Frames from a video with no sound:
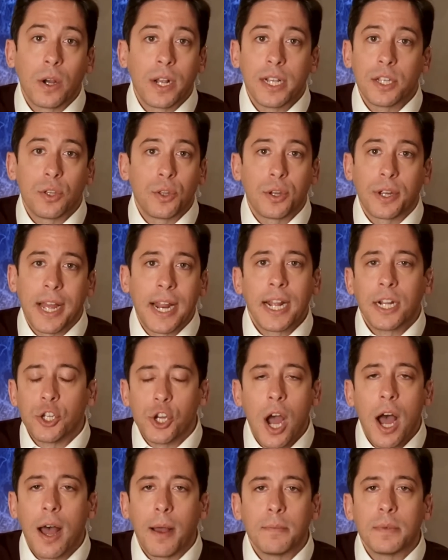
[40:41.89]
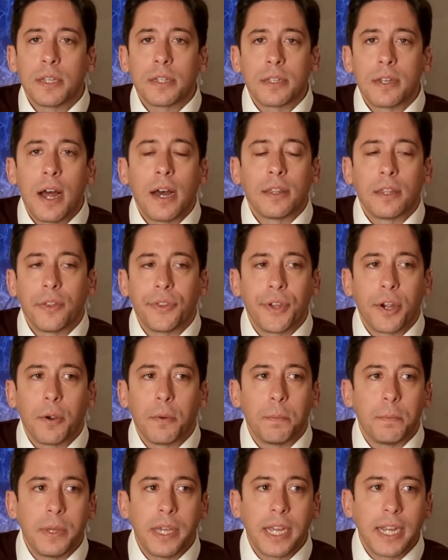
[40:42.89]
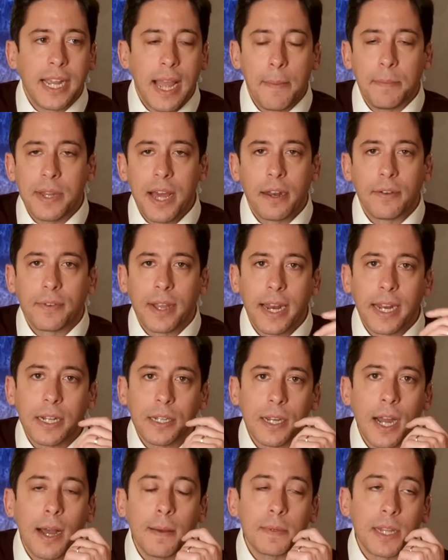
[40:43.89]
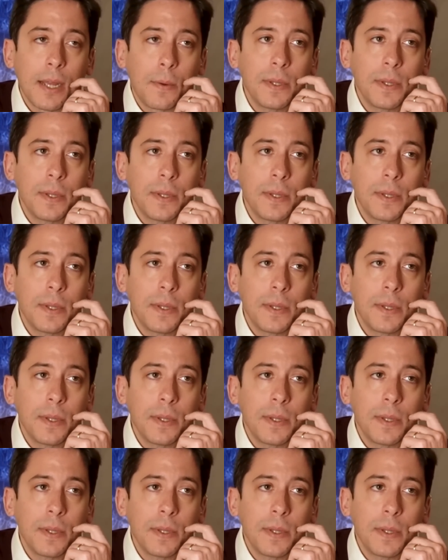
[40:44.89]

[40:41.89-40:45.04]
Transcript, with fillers: Okay, so they're getting jobs. It's not that they're being kept out of getting jobs.